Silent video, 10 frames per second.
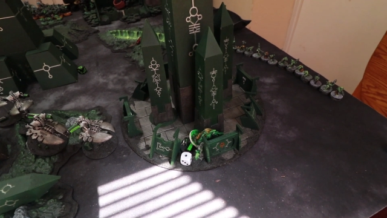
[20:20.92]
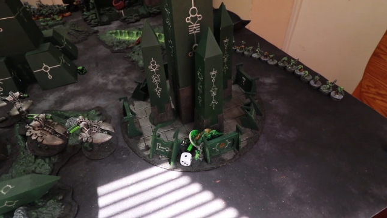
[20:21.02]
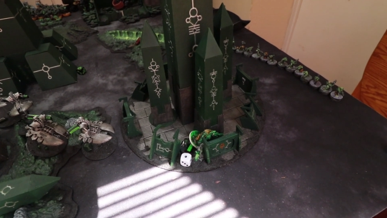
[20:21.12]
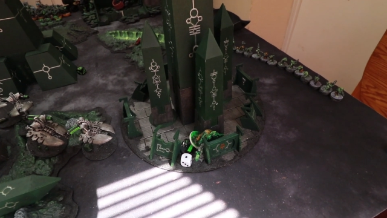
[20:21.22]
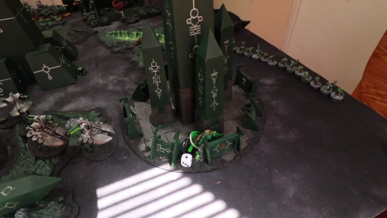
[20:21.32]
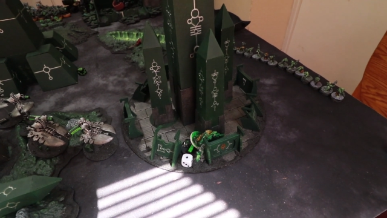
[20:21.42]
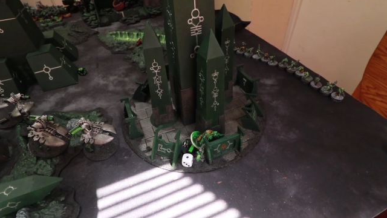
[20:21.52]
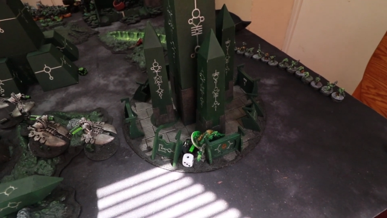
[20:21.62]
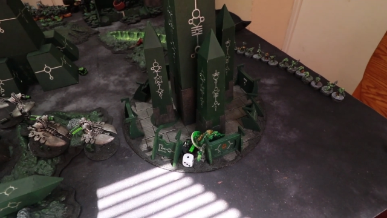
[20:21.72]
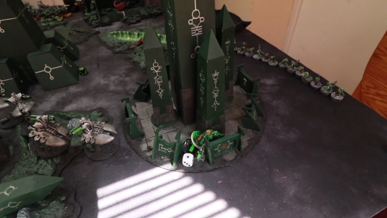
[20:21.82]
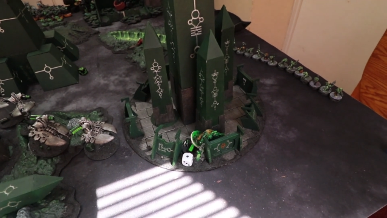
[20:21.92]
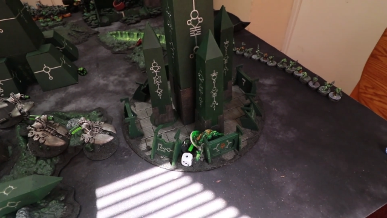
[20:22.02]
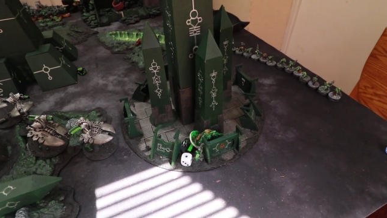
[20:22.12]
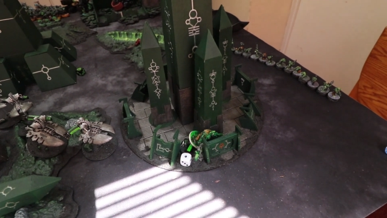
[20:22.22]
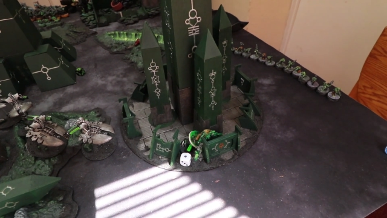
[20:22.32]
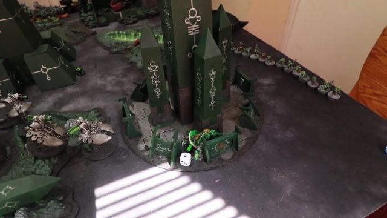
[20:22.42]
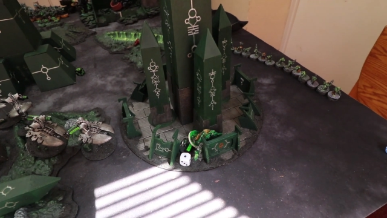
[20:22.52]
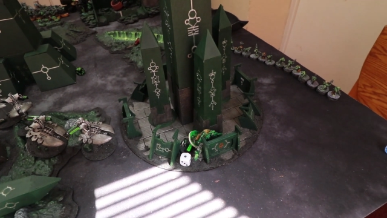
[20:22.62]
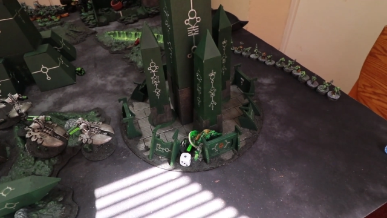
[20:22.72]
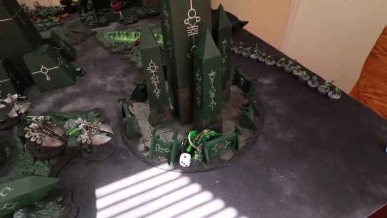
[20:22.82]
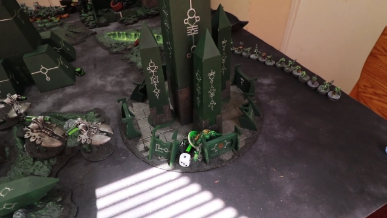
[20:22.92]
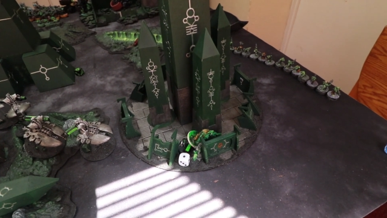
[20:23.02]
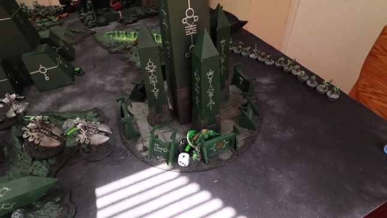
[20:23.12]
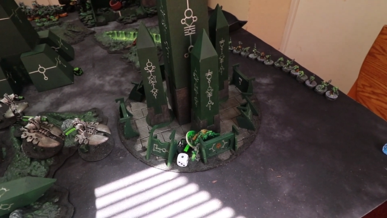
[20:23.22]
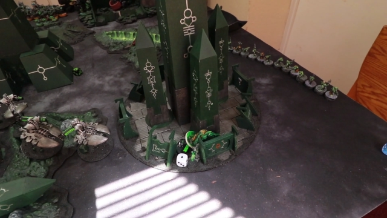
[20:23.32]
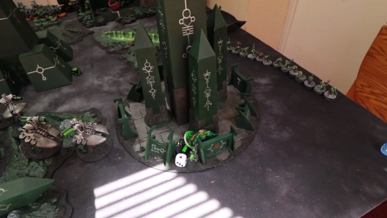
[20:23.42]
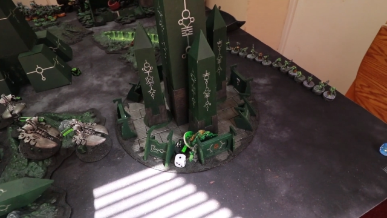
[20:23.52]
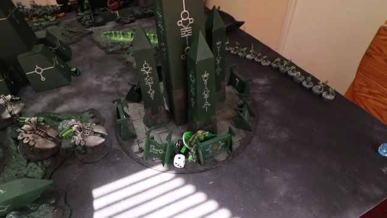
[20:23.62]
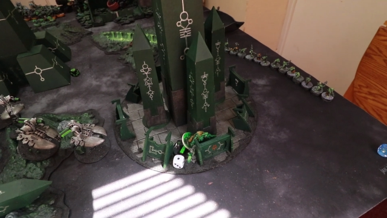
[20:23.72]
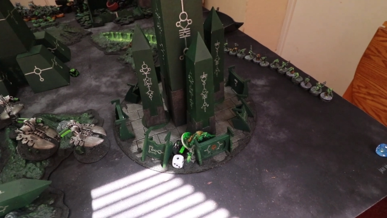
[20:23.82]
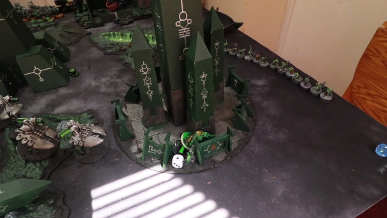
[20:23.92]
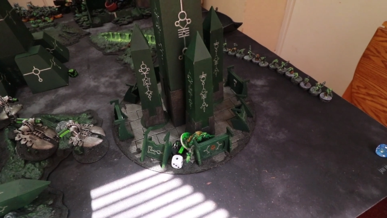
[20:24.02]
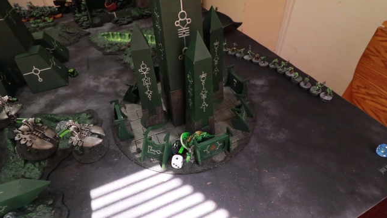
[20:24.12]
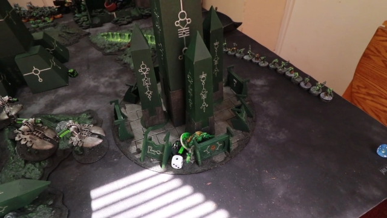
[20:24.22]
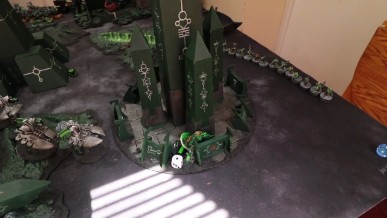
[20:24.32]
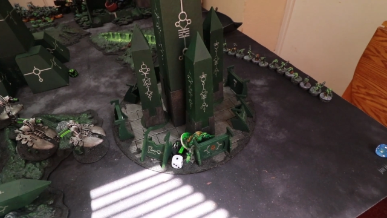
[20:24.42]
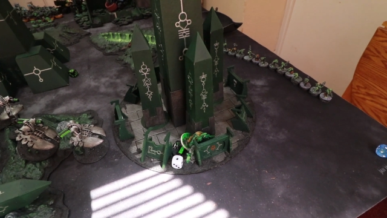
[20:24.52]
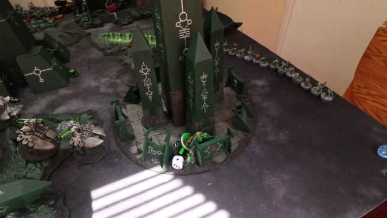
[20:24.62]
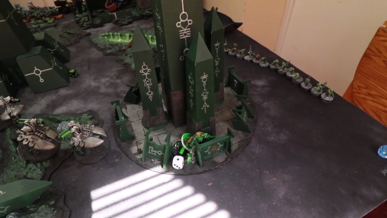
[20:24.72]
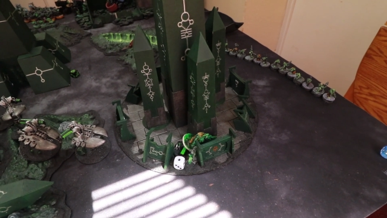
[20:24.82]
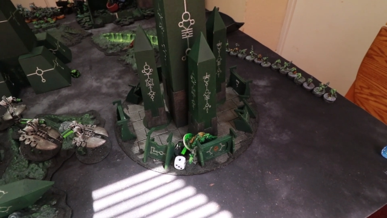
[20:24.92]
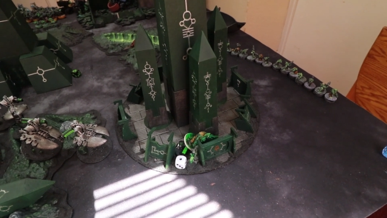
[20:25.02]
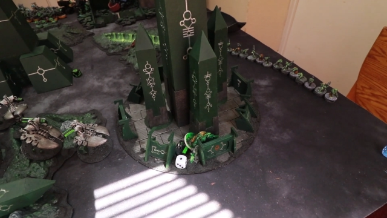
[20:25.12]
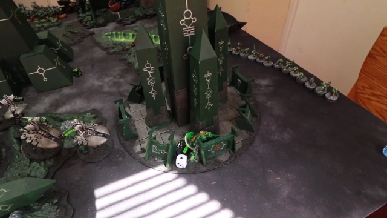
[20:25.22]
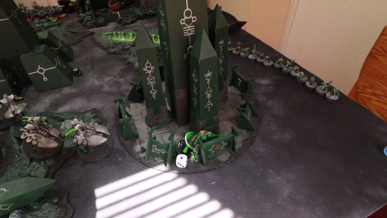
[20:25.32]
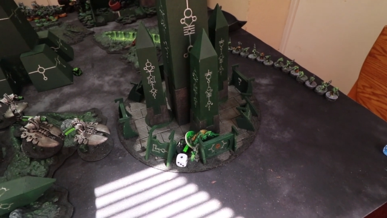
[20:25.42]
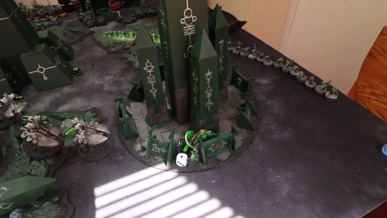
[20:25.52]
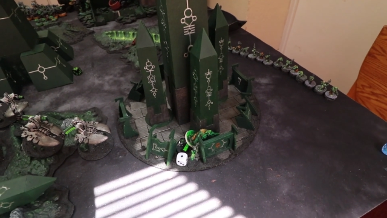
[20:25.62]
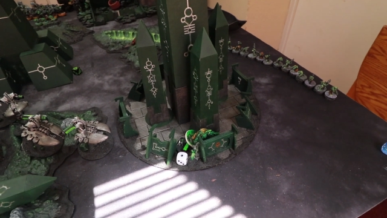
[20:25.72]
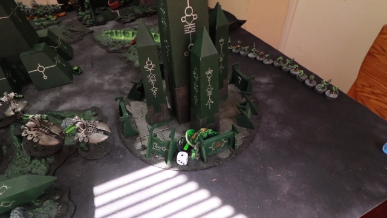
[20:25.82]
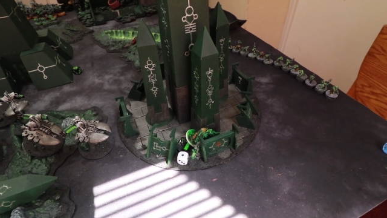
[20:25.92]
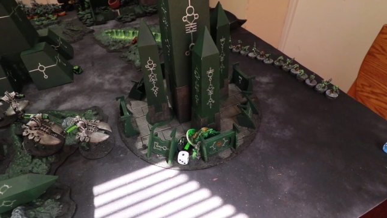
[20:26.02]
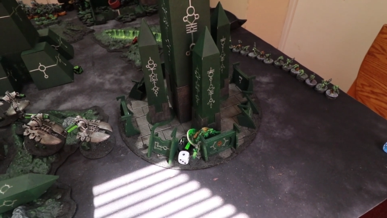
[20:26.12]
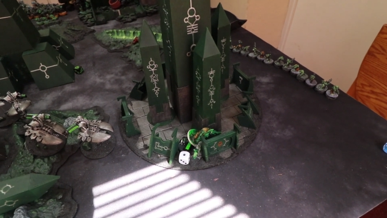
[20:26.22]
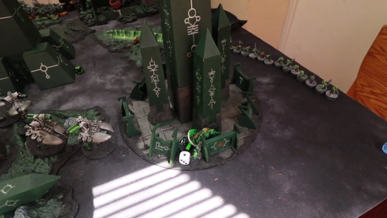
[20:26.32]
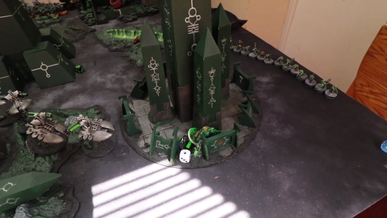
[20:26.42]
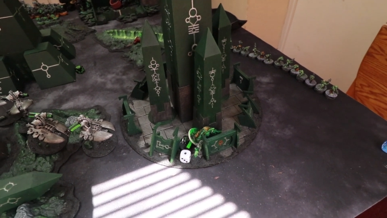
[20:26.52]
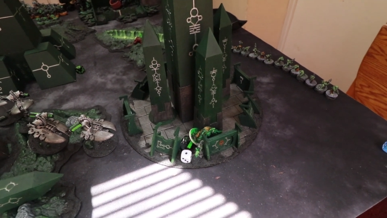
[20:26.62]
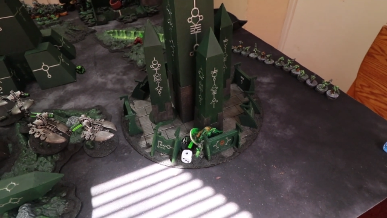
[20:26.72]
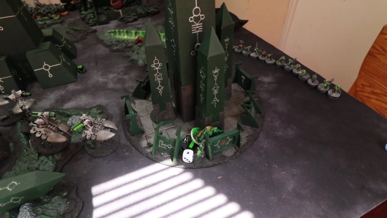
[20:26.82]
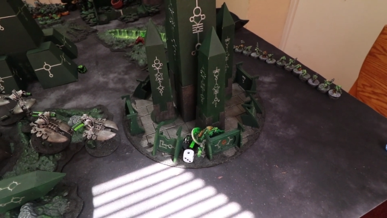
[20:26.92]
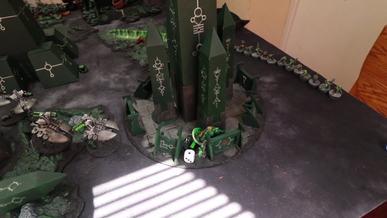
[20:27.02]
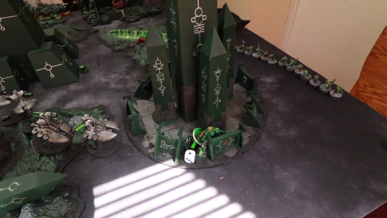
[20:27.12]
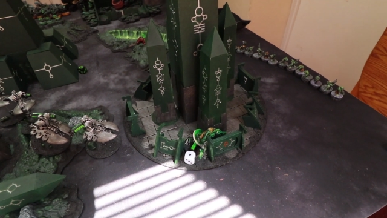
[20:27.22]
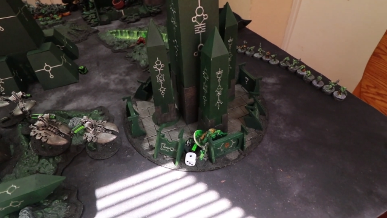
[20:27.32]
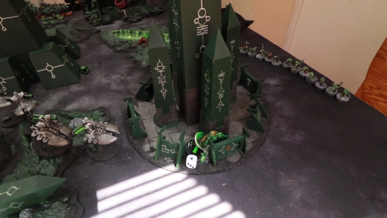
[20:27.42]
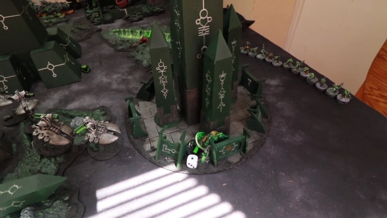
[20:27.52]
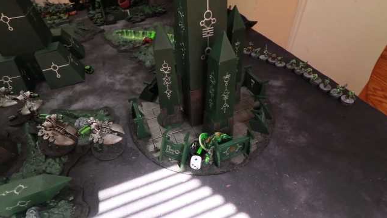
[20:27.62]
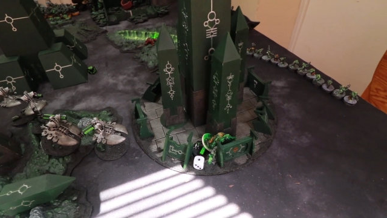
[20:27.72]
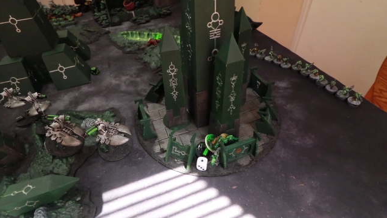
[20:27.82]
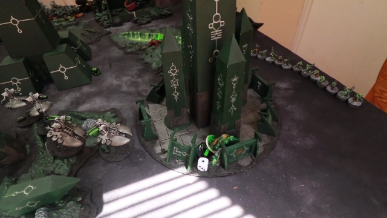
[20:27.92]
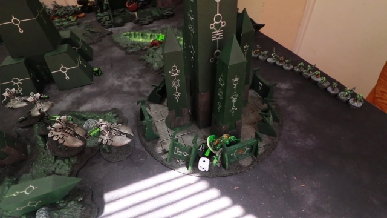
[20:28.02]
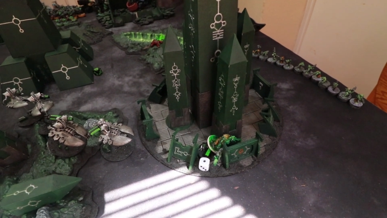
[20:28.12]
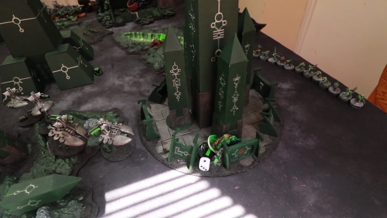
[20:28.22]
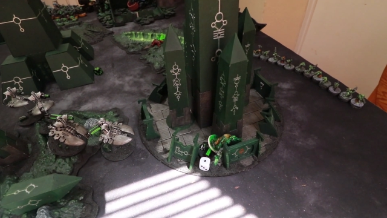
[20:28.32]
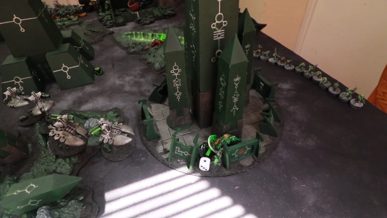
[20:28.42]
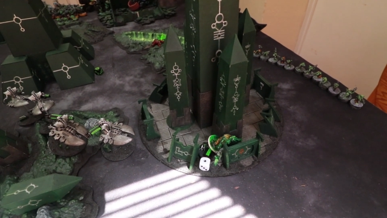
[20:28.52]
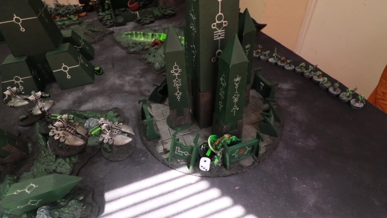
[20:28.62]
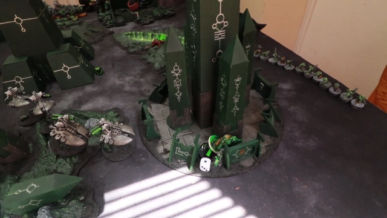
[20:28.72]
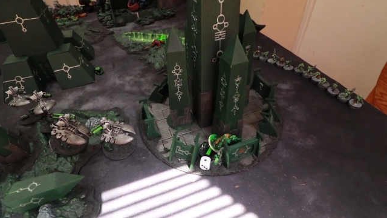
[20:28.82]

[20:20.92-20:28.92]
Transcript: (no speaker visible)